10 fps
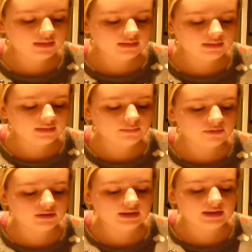
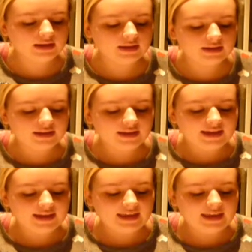Similarly,
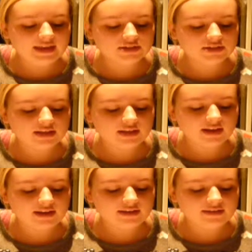each
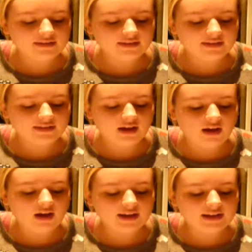
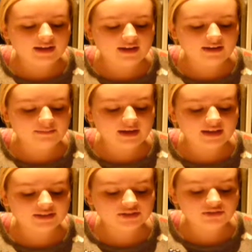eye-line
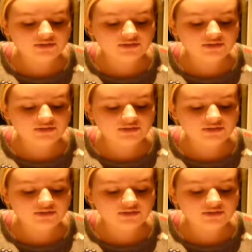match